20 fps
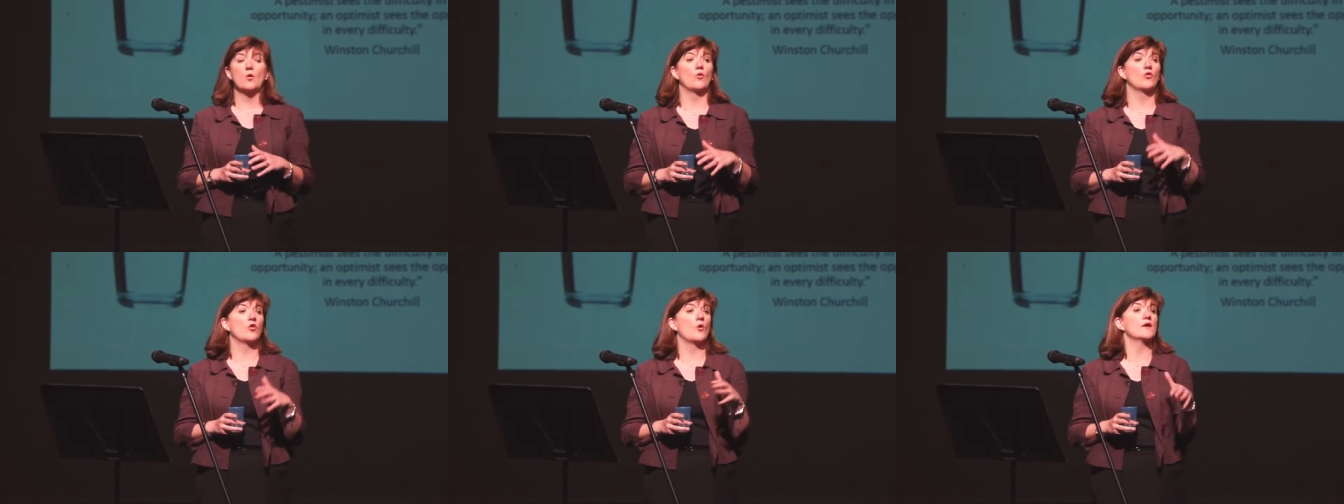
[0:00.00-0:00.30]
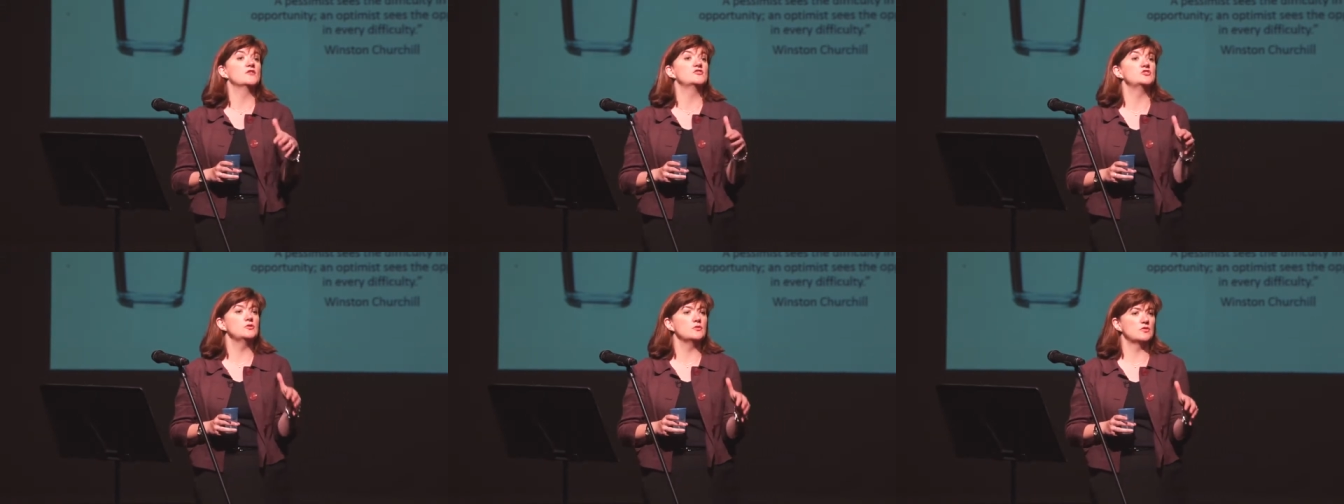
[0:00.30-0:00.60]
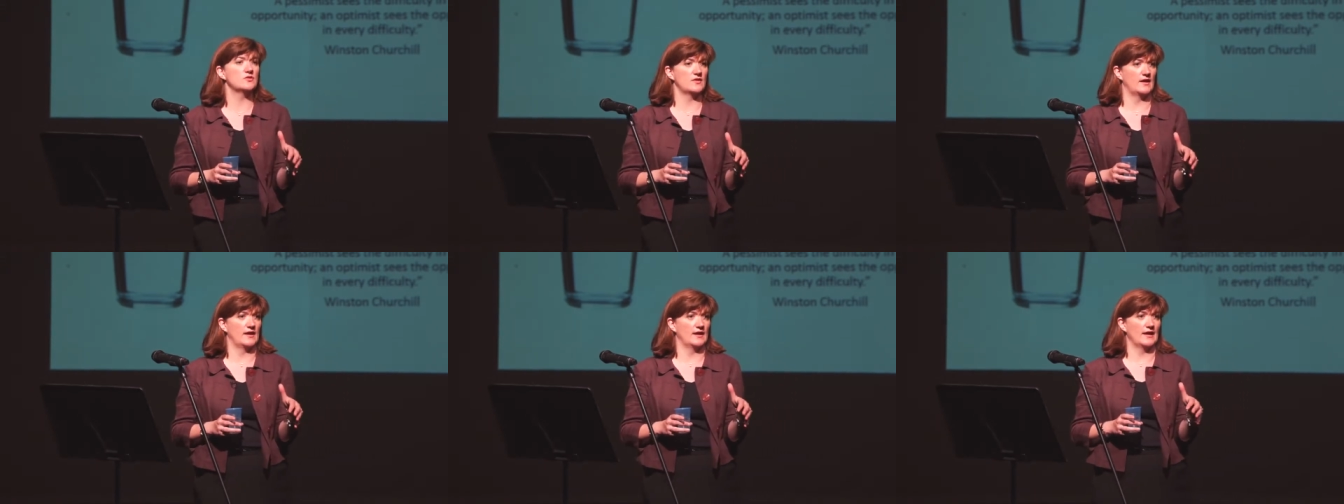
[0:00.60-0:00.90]
although I do
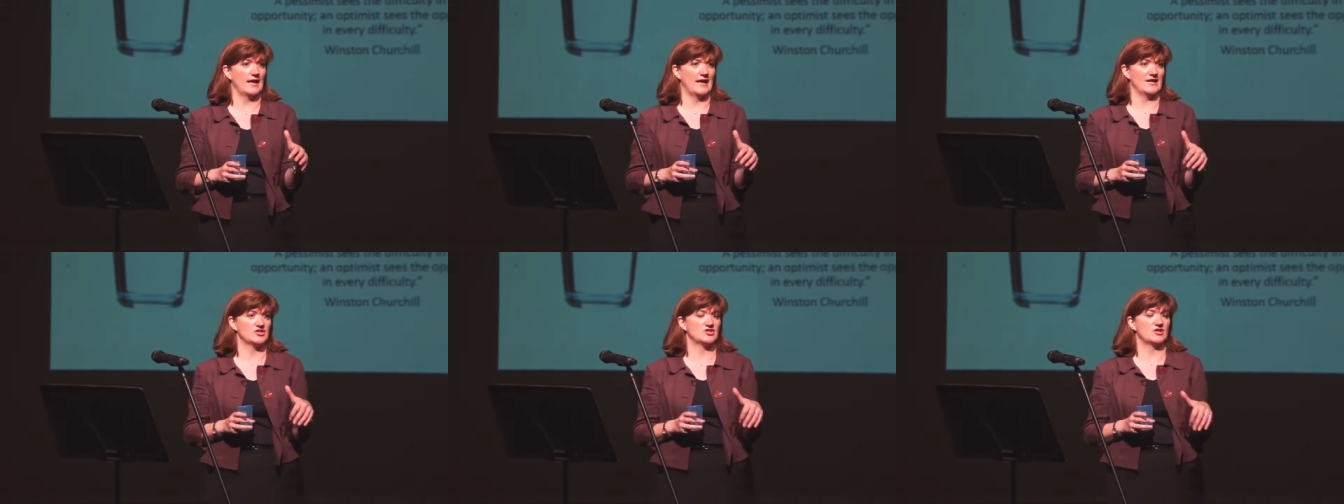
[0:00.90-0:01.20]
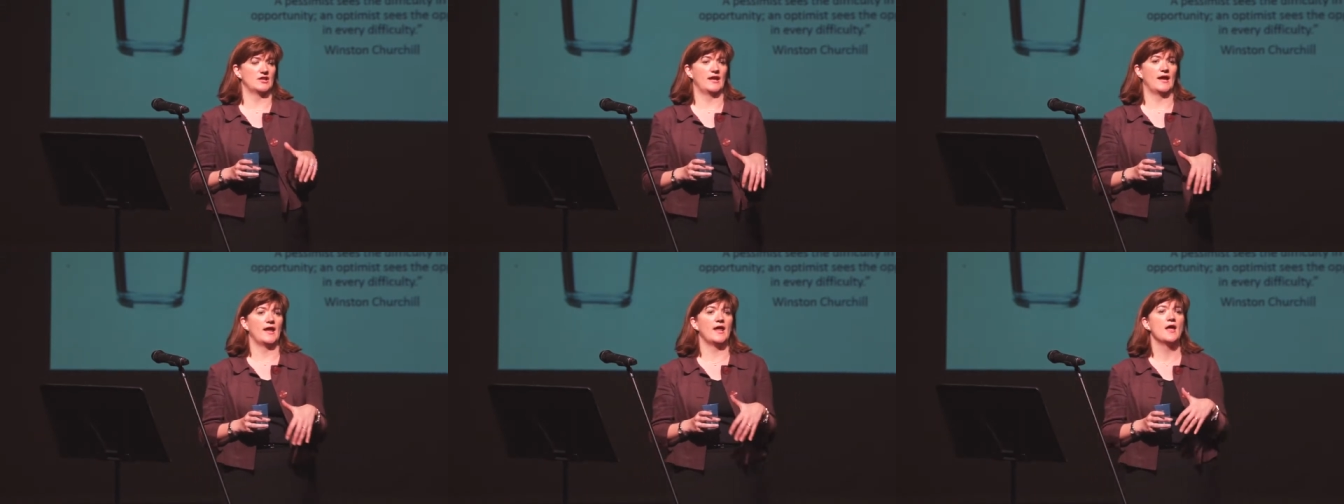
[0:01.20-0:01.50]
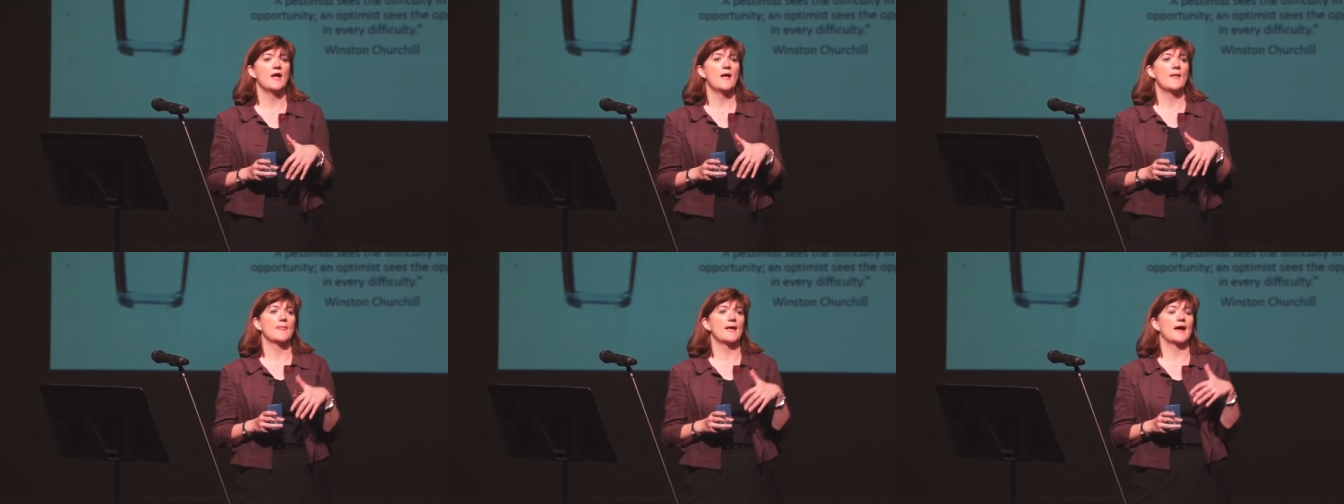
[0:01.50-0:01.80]
think actually
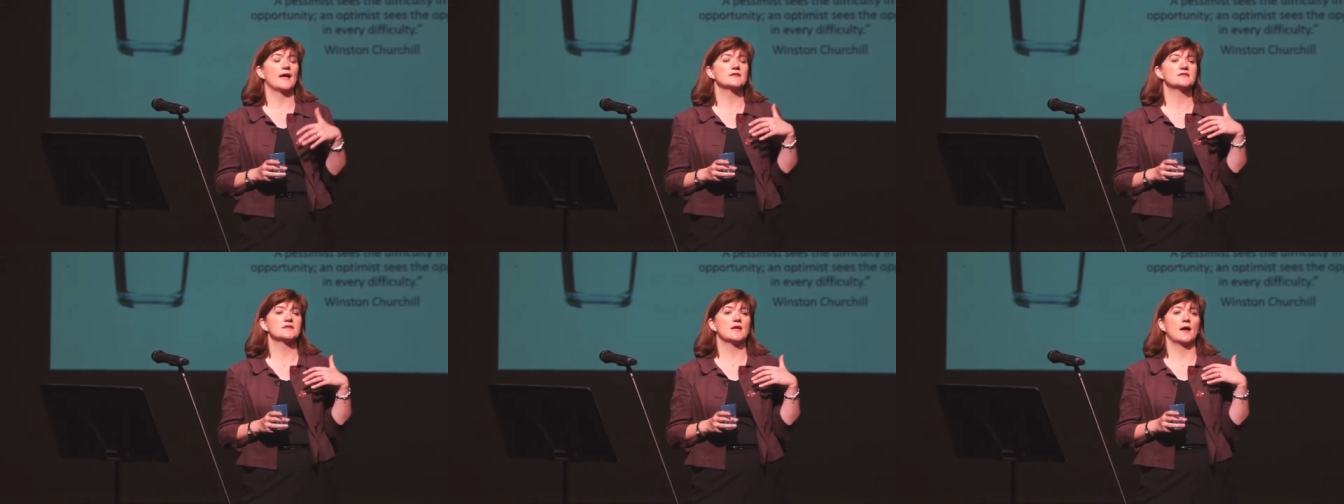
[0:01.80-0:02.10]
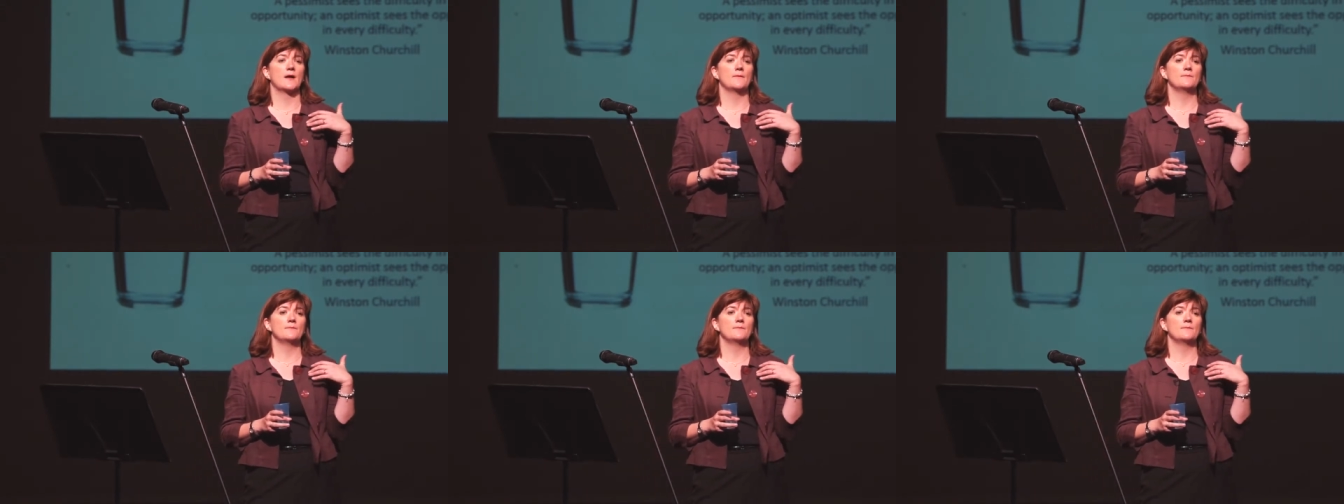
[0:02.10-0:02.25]
that